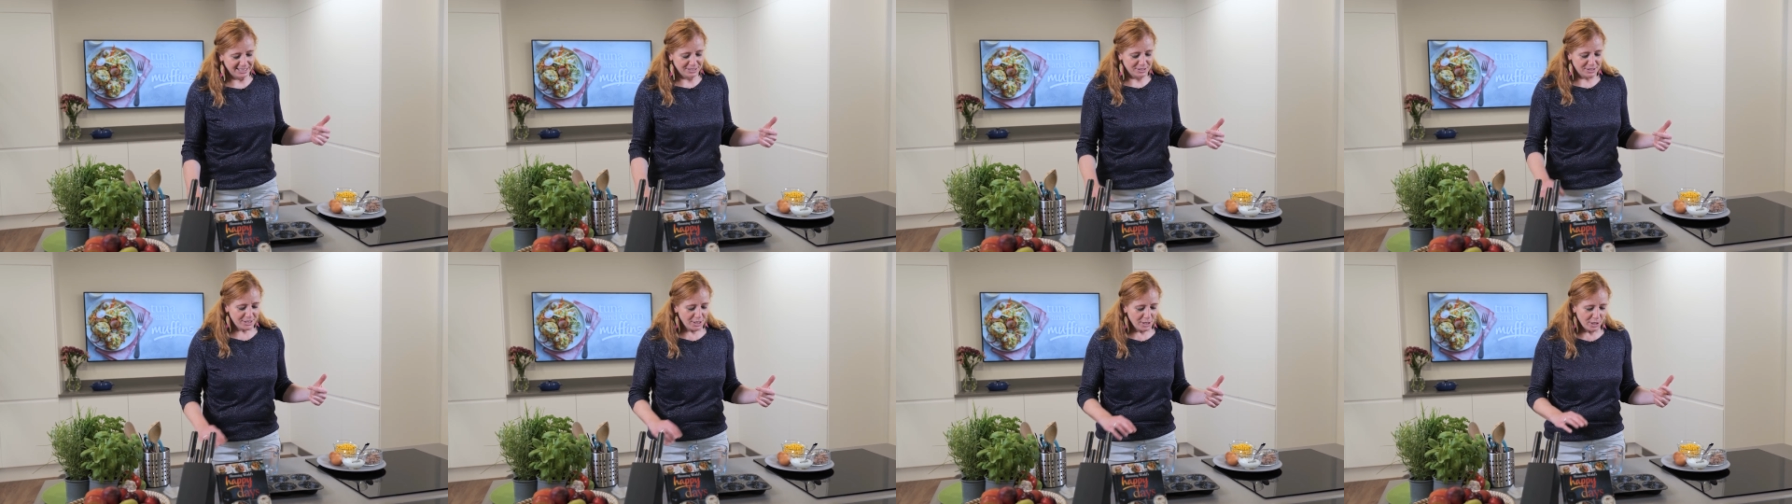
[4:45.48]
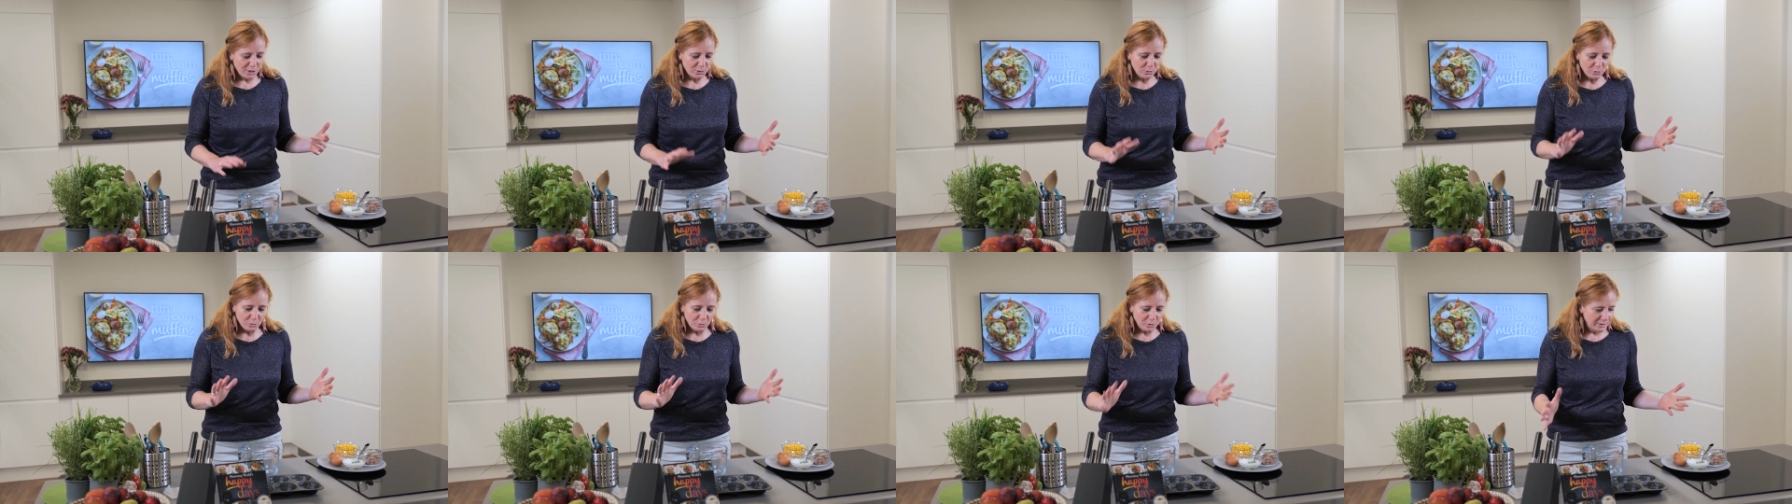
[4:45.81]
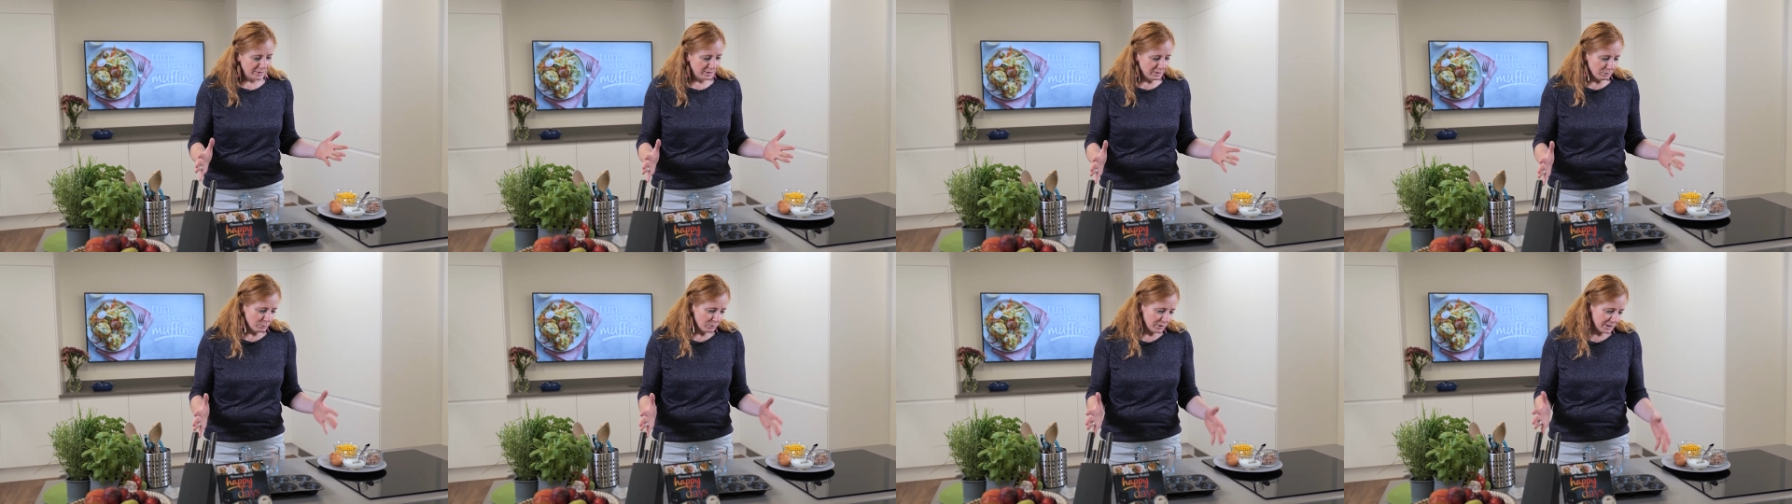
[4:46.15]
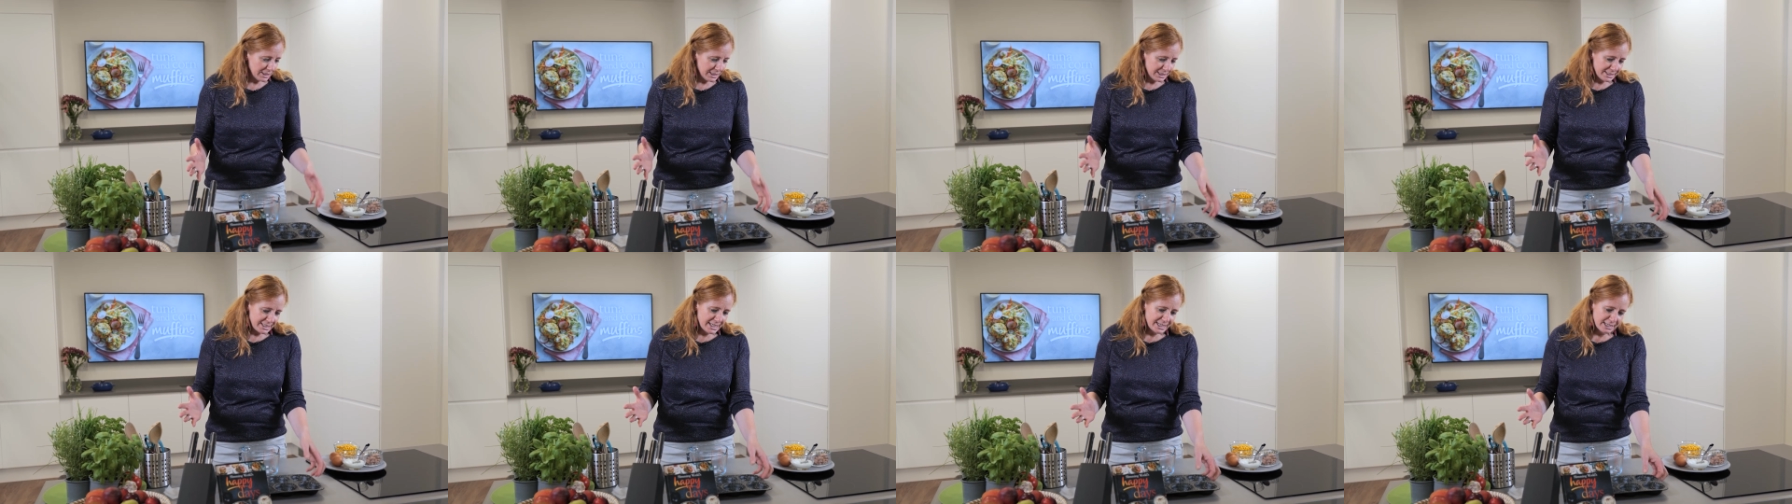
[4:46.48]
So we're
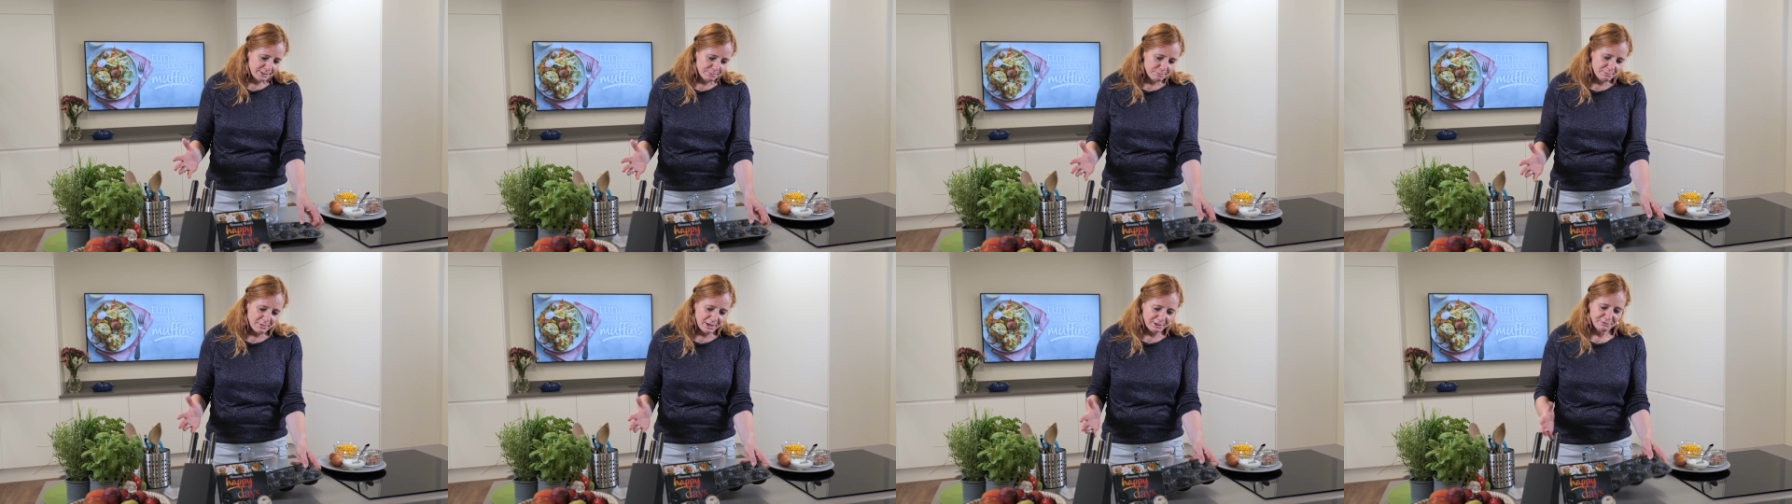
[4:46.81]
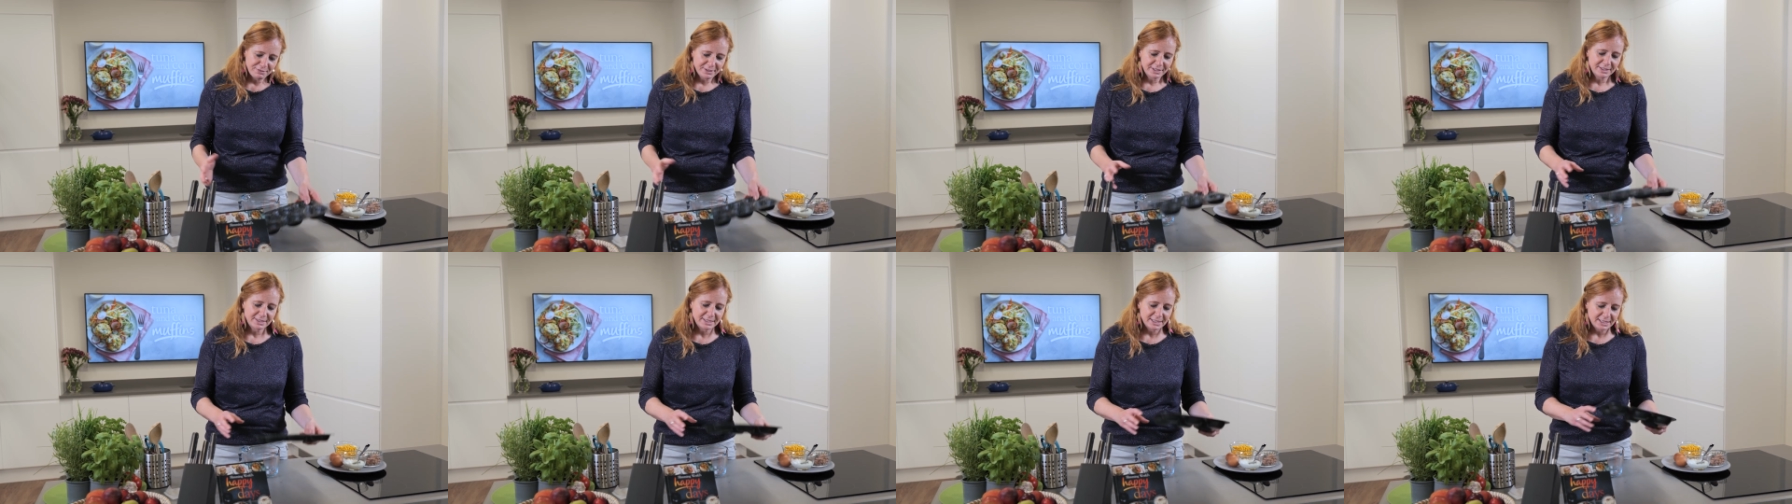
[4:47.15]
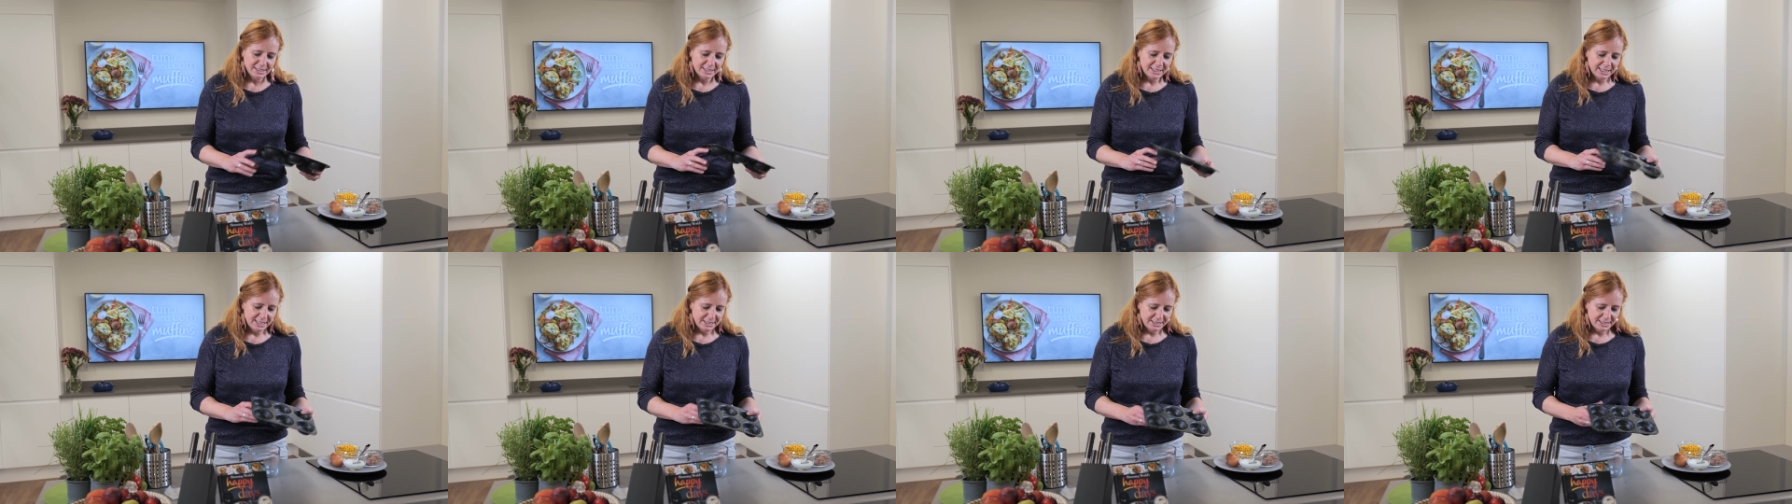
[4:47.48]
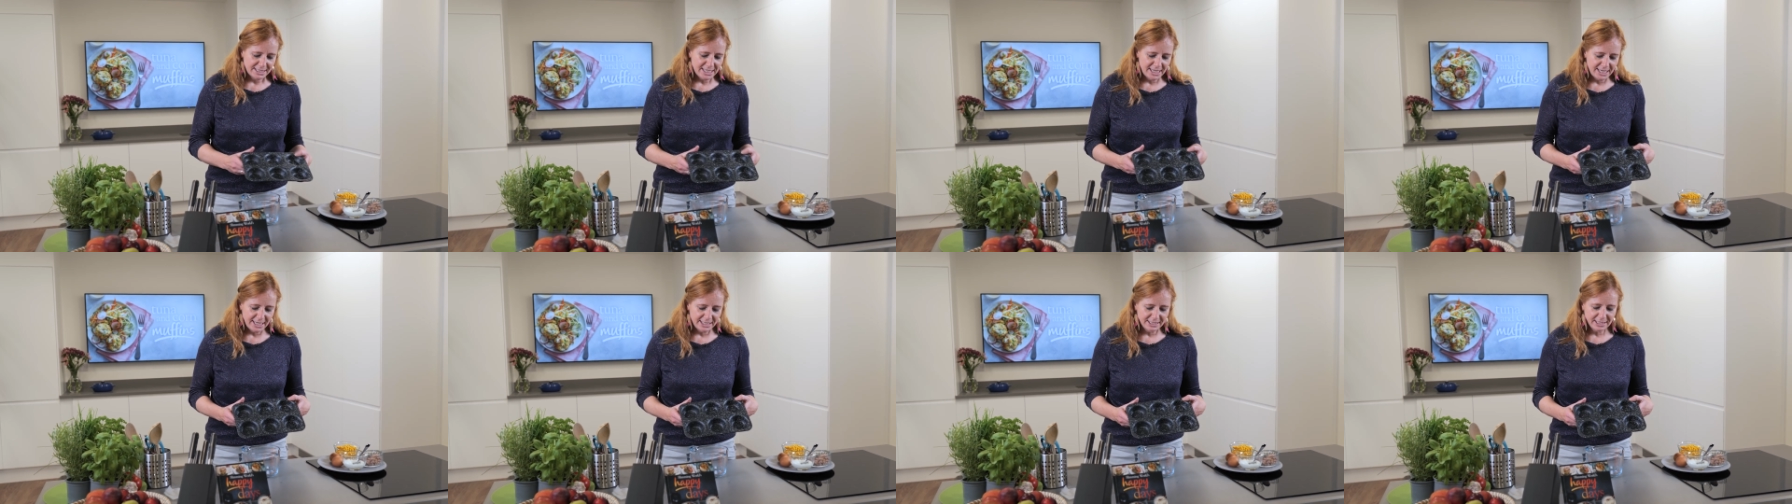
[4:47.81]
going to take a muffin
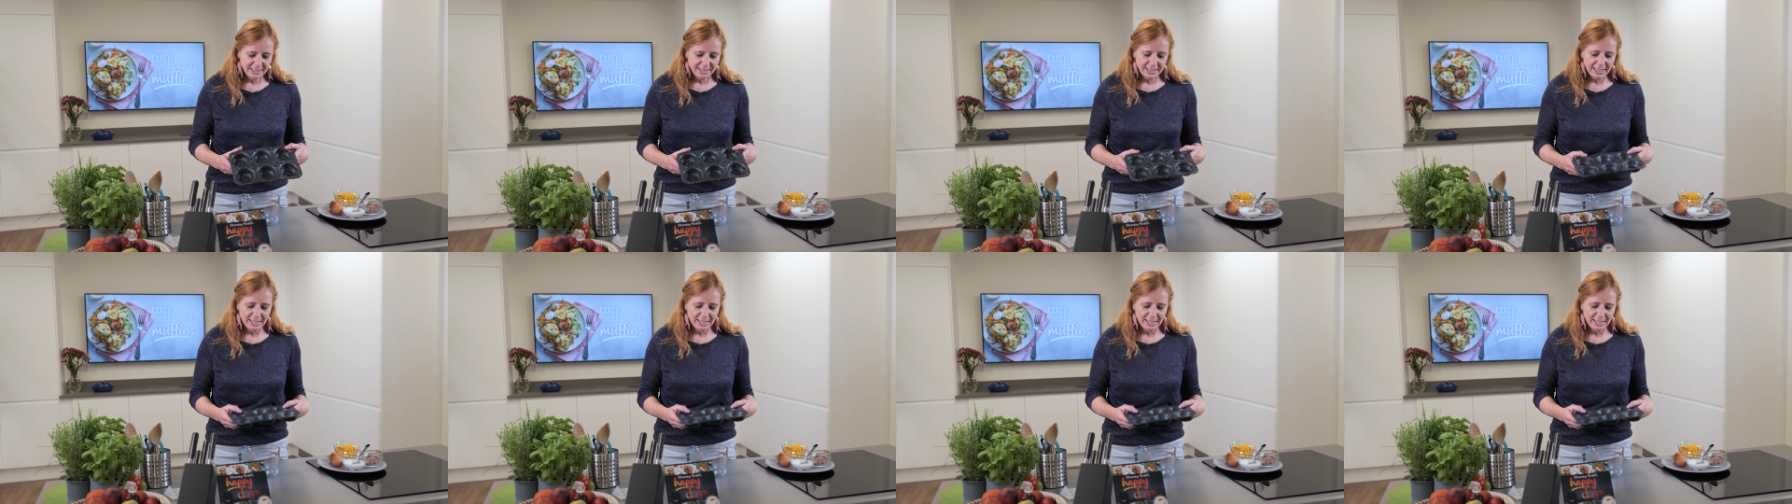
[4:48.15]
tin.